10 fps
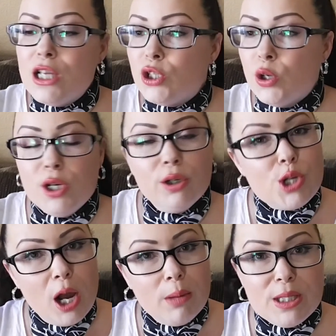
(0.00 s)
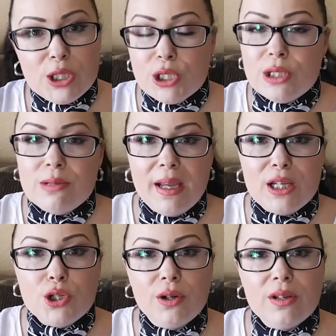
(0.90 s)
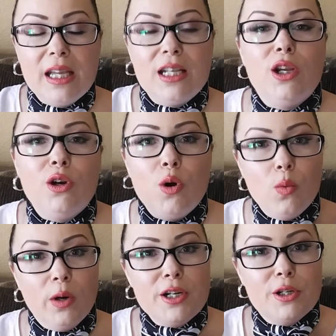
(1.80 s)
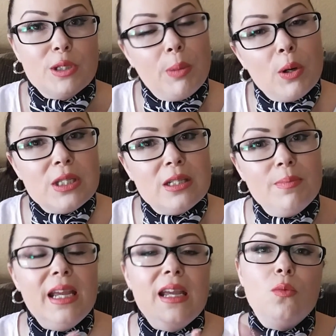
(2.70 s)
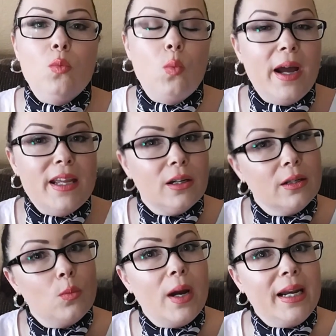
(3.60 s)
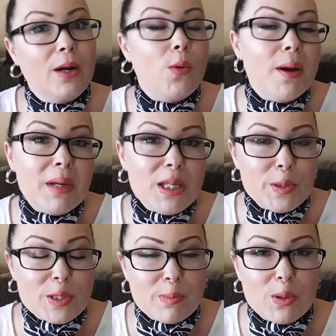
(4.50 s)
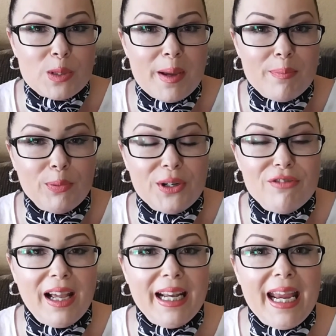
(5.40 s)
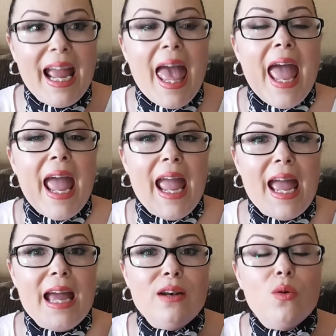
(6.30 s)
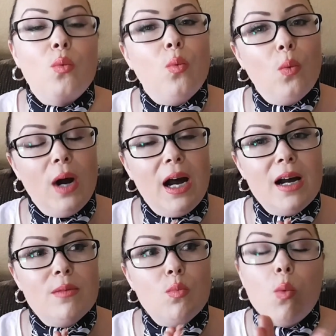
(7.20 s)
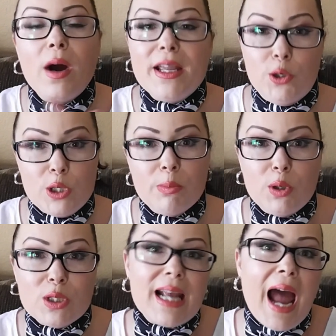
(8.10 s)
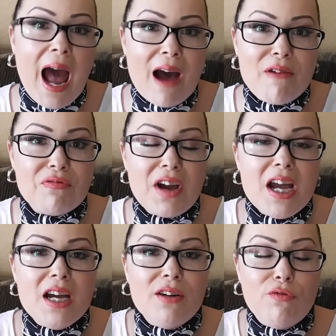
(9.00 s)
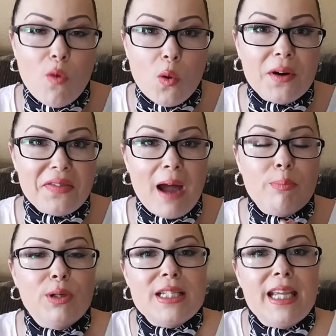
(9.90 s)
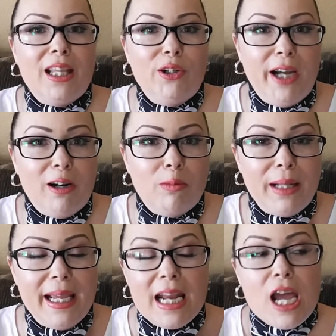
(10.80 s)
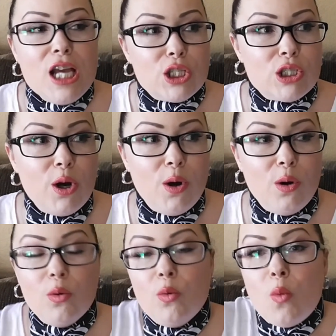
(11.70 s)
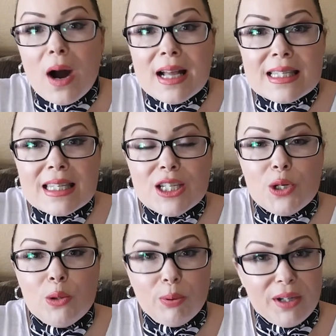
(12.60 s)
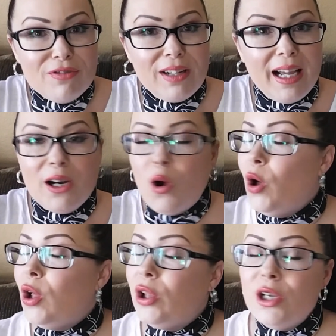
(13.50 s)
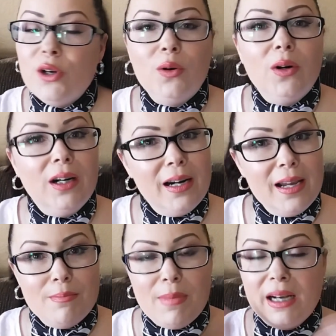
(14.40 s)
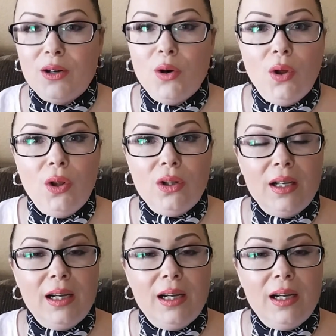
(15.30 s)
So your job is just to make sure that you know where you're supposed to be, what equipment you're supposed to be pre-flighting, and what you're supposed to have for that particular airplane. So once you pre-flight all your medical